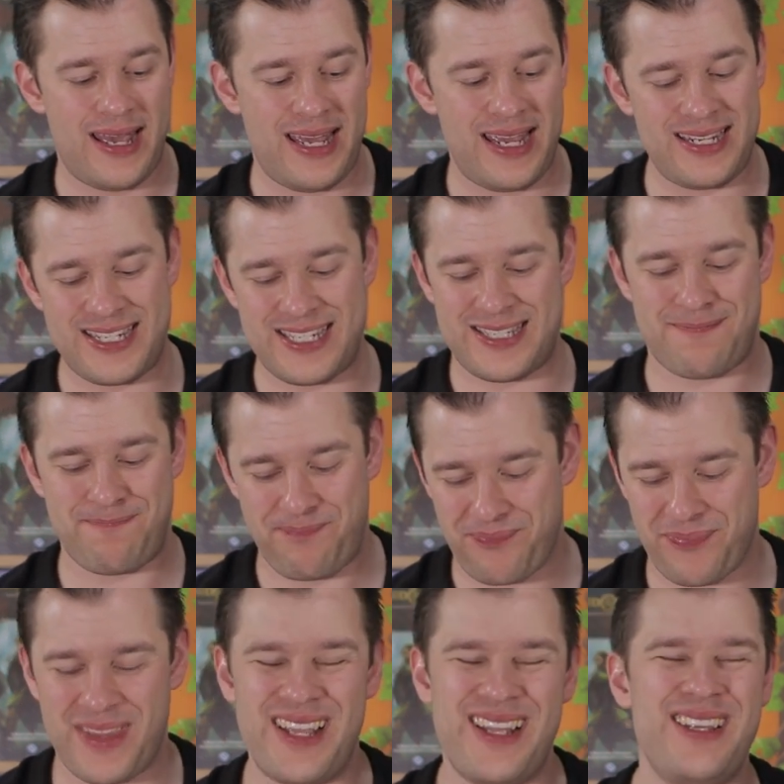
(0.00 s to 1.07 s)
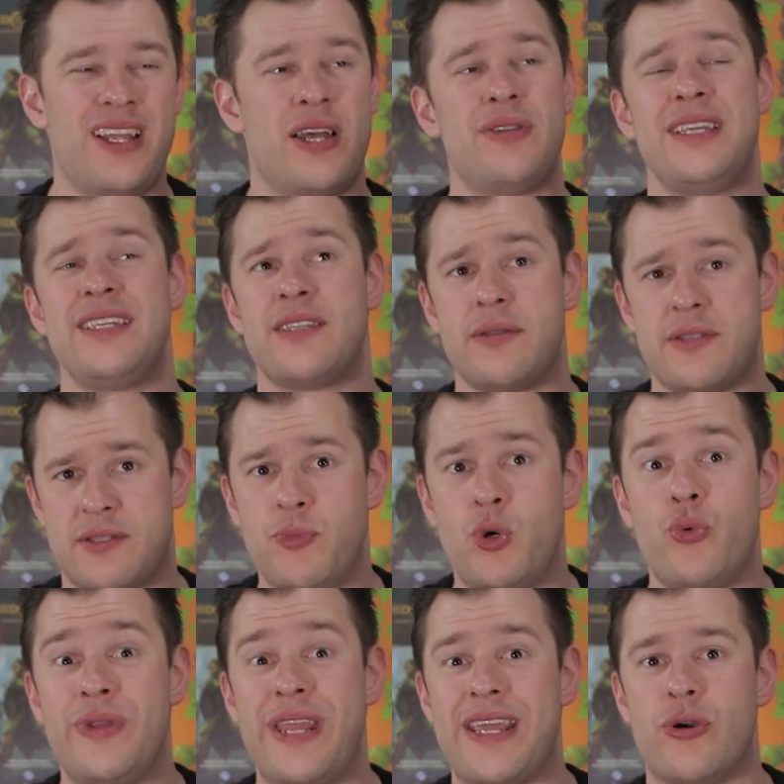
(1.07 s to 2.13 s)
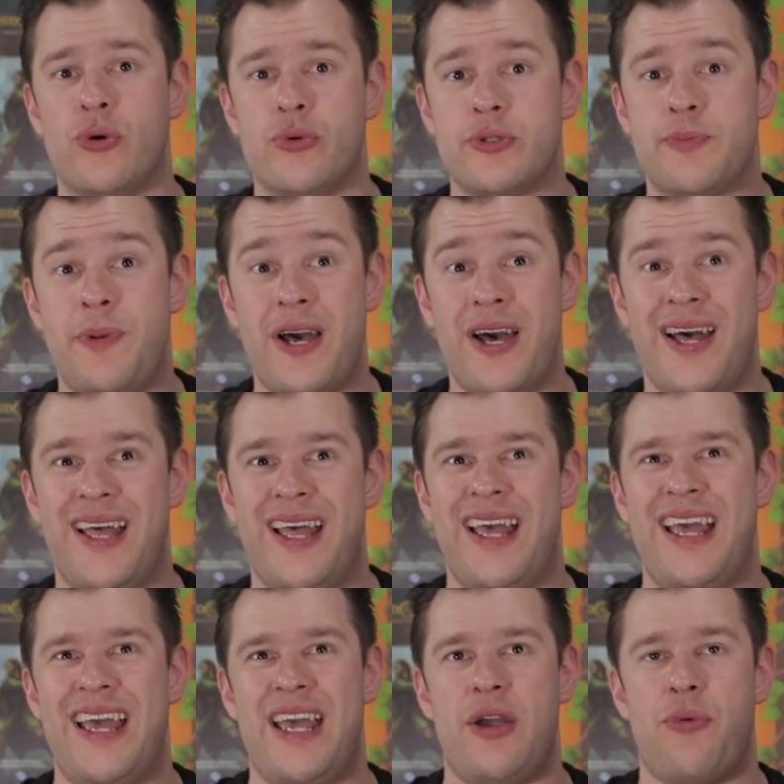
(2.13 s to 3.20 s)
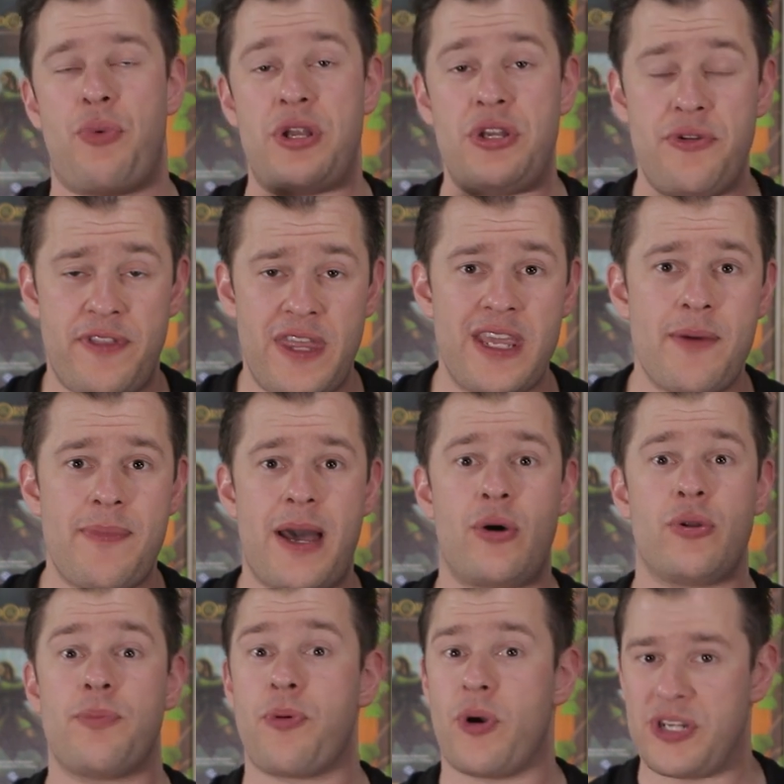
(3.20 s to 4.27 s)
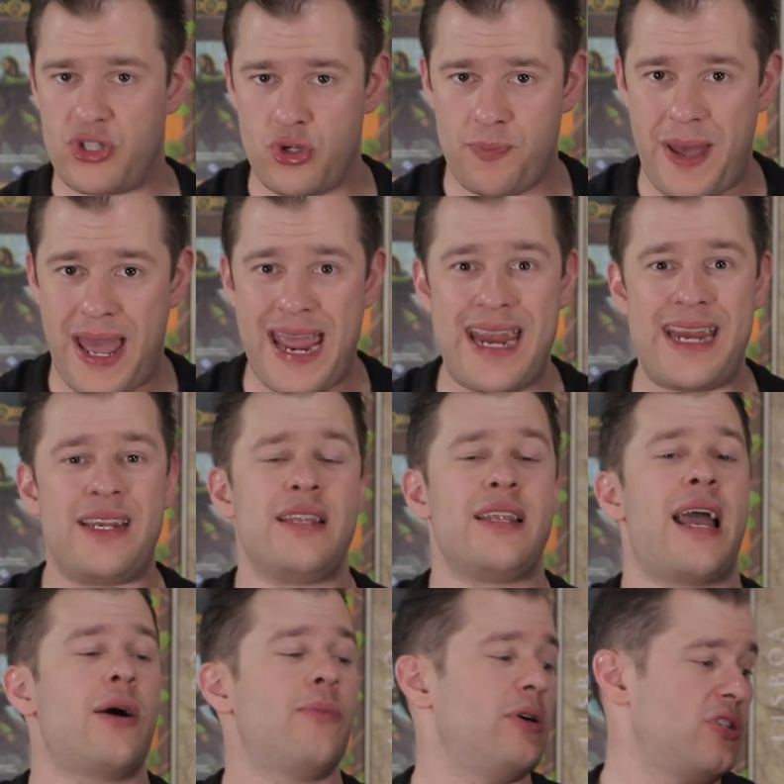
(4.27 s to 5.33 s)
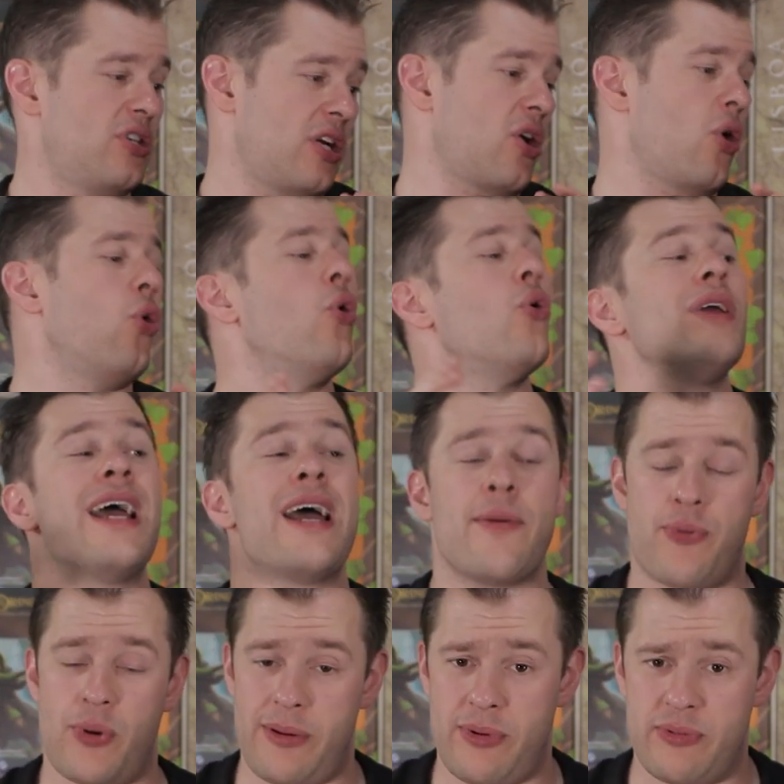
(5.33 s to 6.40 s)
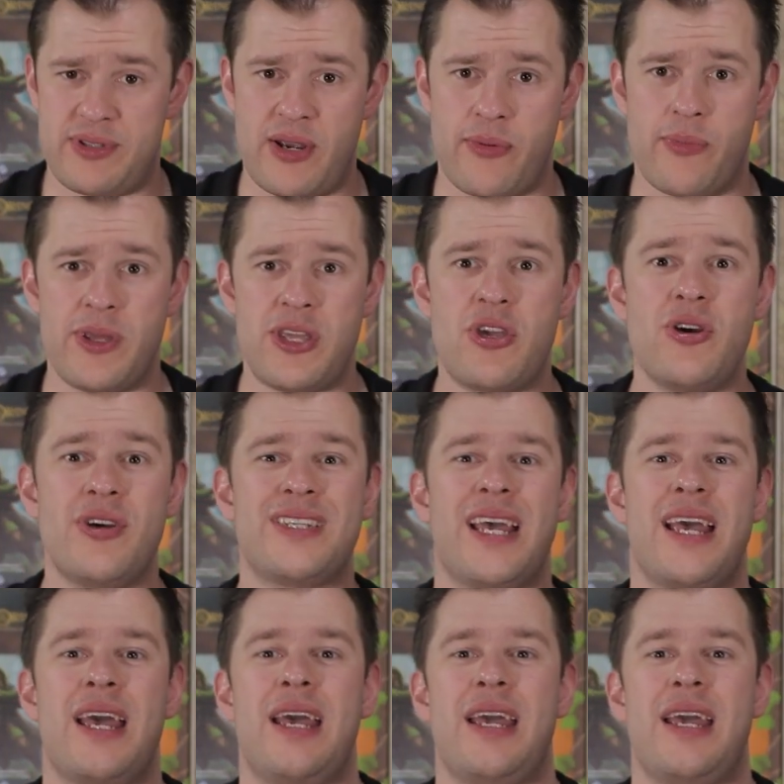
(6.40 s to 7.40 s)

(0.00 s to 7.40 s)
It's, you know, these are small niggles, but when you think about the price you're paying and how much, like, oh yeah, a premium set would be good,